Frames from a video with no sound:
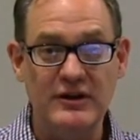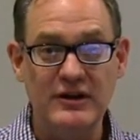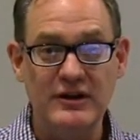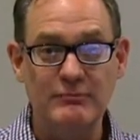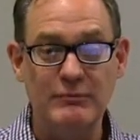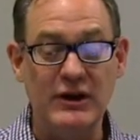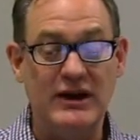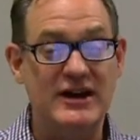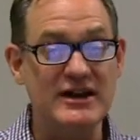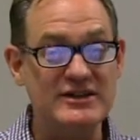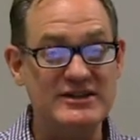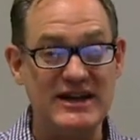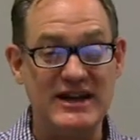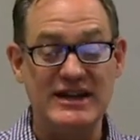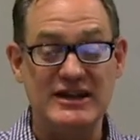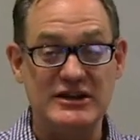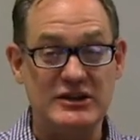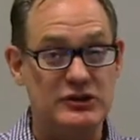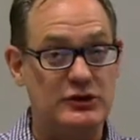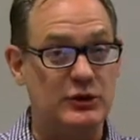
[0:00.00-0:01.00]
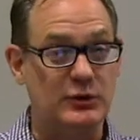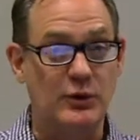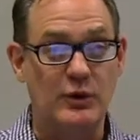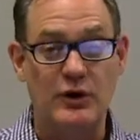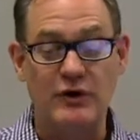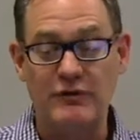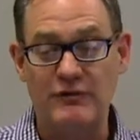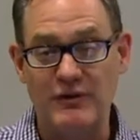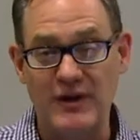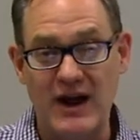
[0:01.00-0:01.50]
because it is
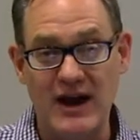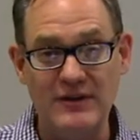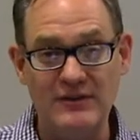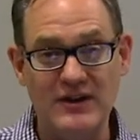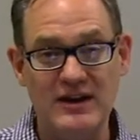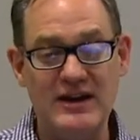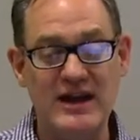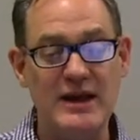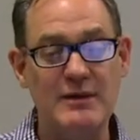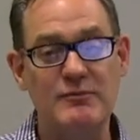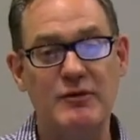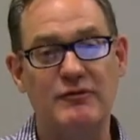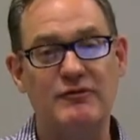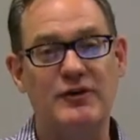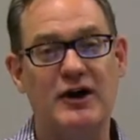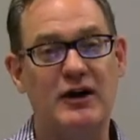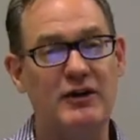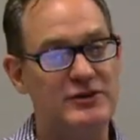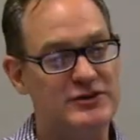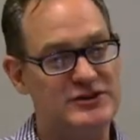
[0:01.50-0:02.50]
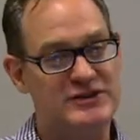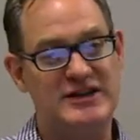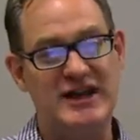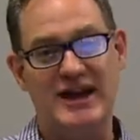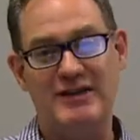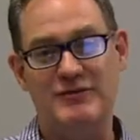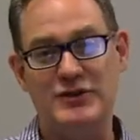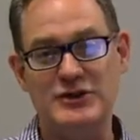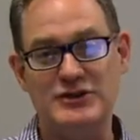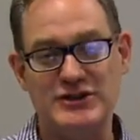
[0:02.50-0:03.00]
glorifying the name of our
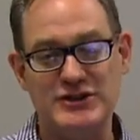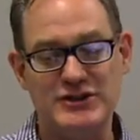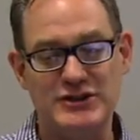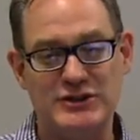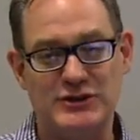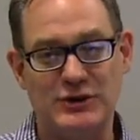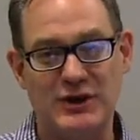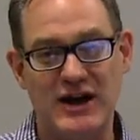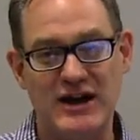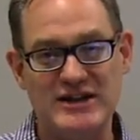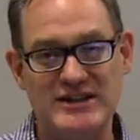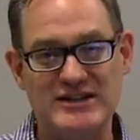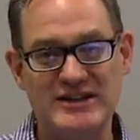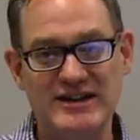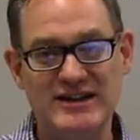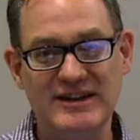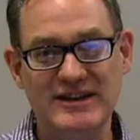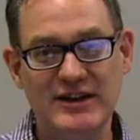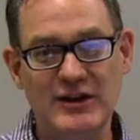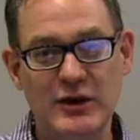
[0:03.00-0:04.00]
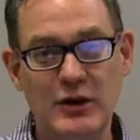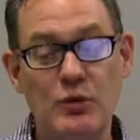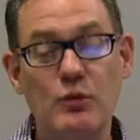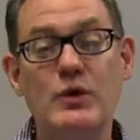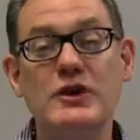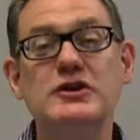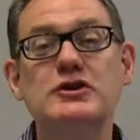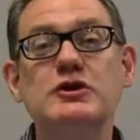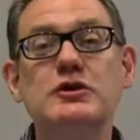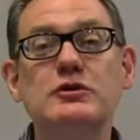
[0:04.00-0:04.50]
Savior Jesus Christ
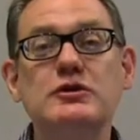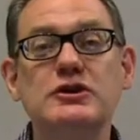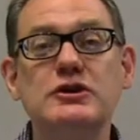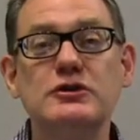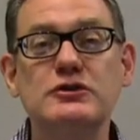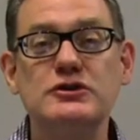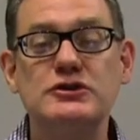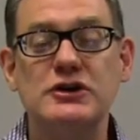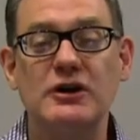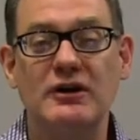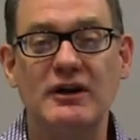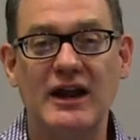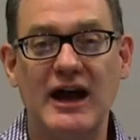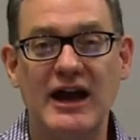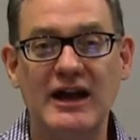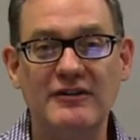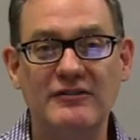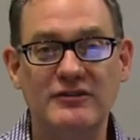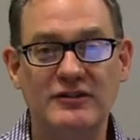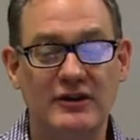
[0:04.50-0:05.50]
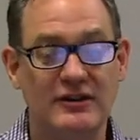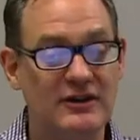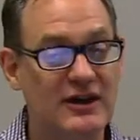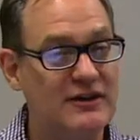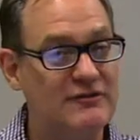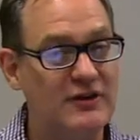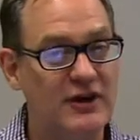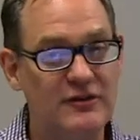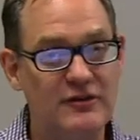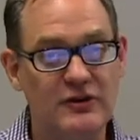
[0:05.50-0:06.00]
when you use your life to
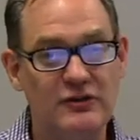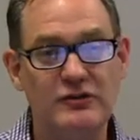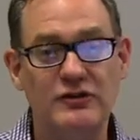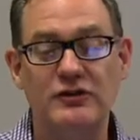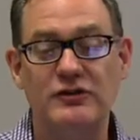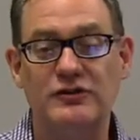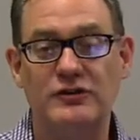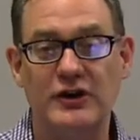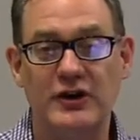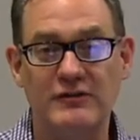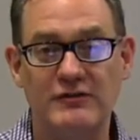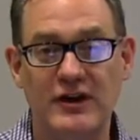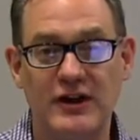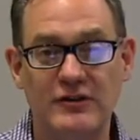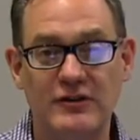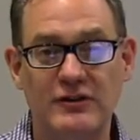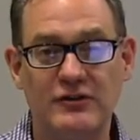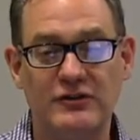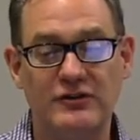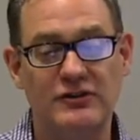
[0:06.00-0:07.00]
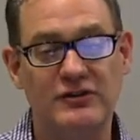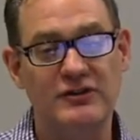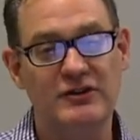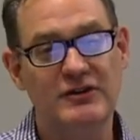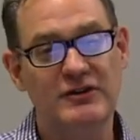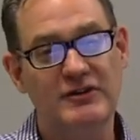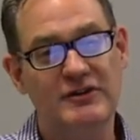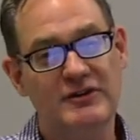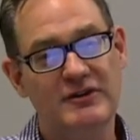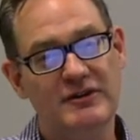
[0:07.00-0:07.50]
love others, to serve others.
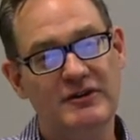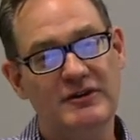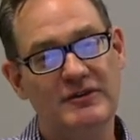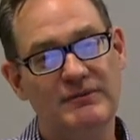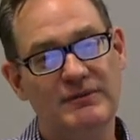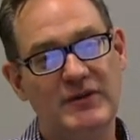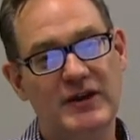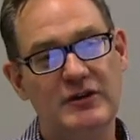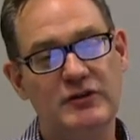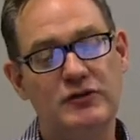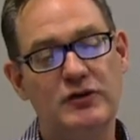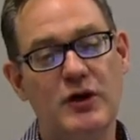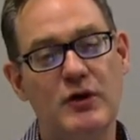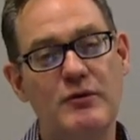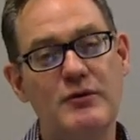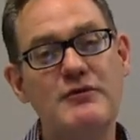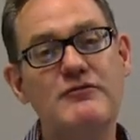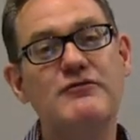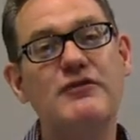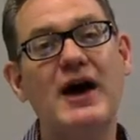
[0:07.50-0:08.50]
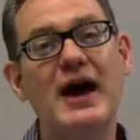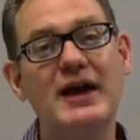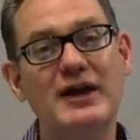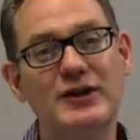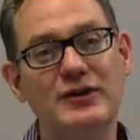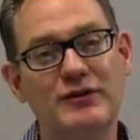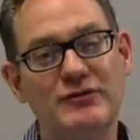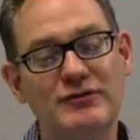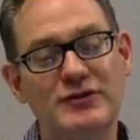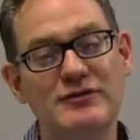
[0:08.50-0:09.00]
And so I want to invite
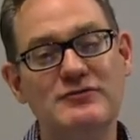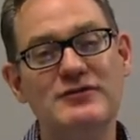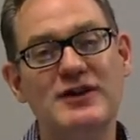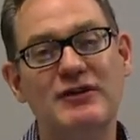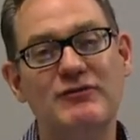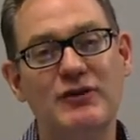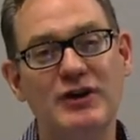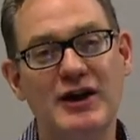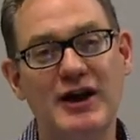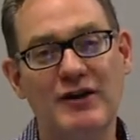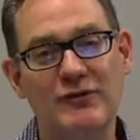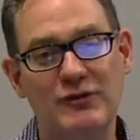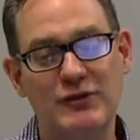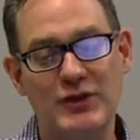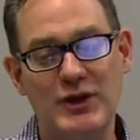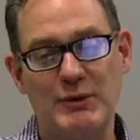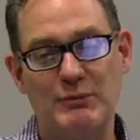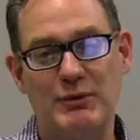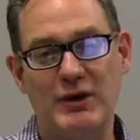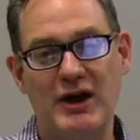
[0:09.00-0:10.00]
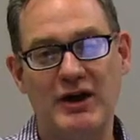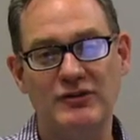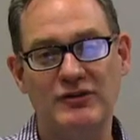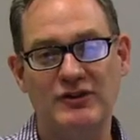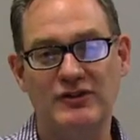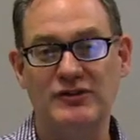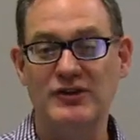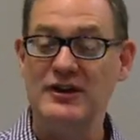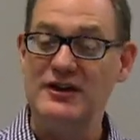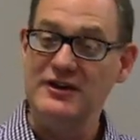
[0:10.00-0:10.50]
you, if you've never gone through that
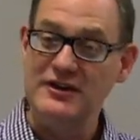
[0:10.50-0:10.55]
process,